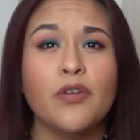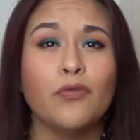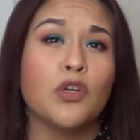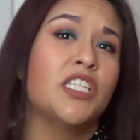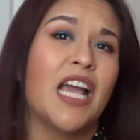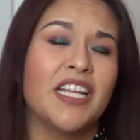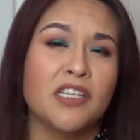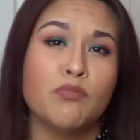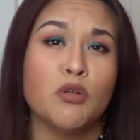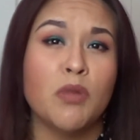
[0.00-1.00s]
the free
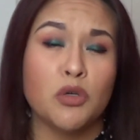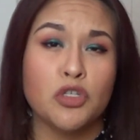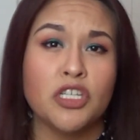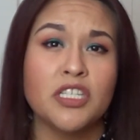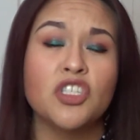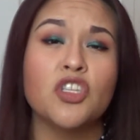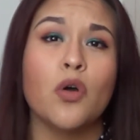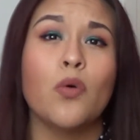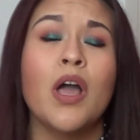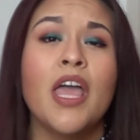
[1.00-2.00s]
dining promotion,
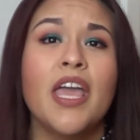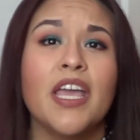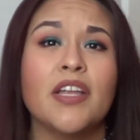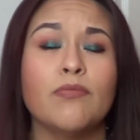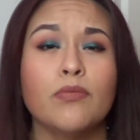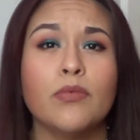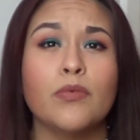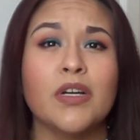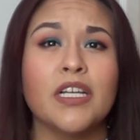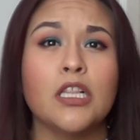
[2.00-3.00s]
so it
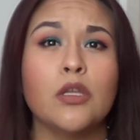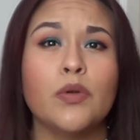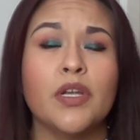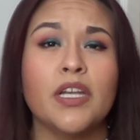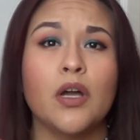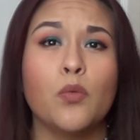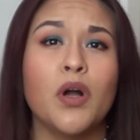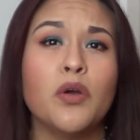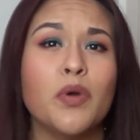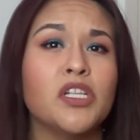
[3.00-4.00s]
included a
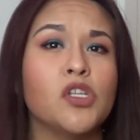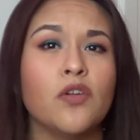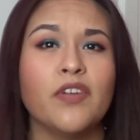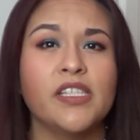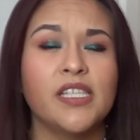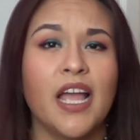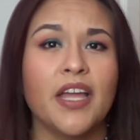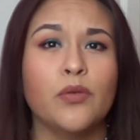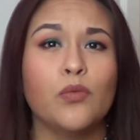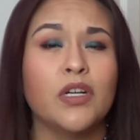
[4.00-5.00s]
one quick service
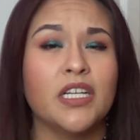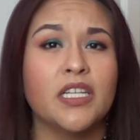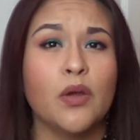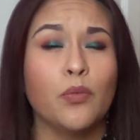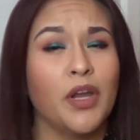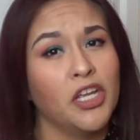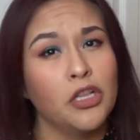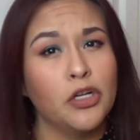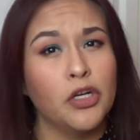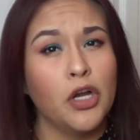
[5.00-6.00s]
and one
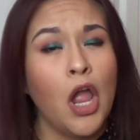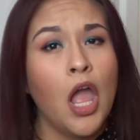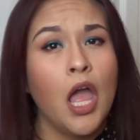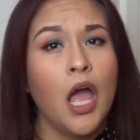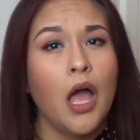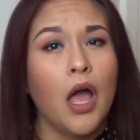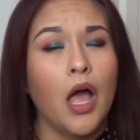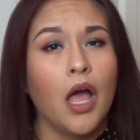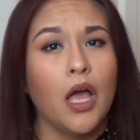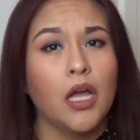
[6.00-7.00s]
regular
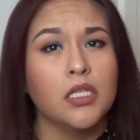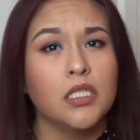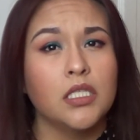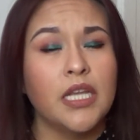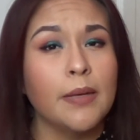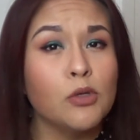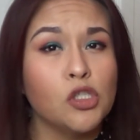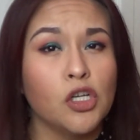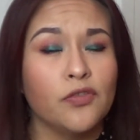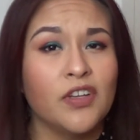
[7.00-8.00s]
table
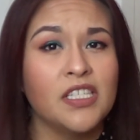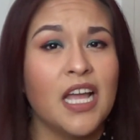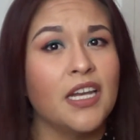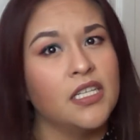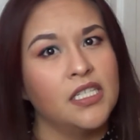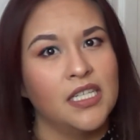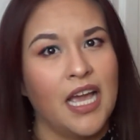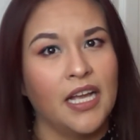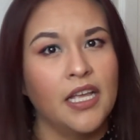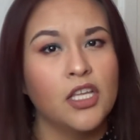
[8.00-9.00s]
service and a
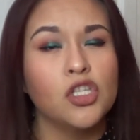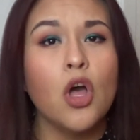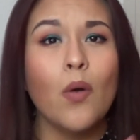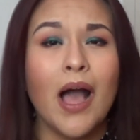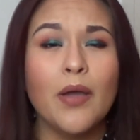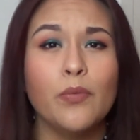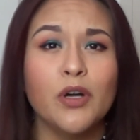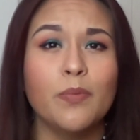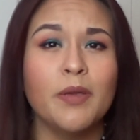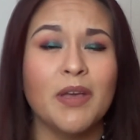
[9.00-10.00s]
snack. So I
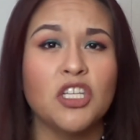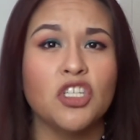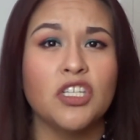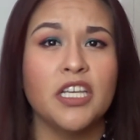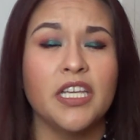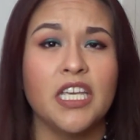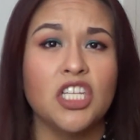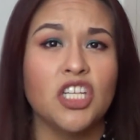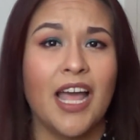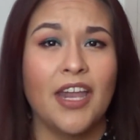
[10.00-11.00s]
will be mentioning
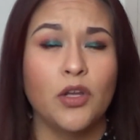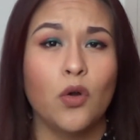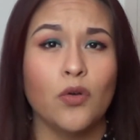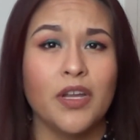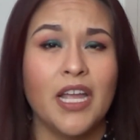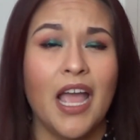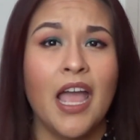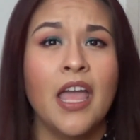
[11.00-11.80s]
each category,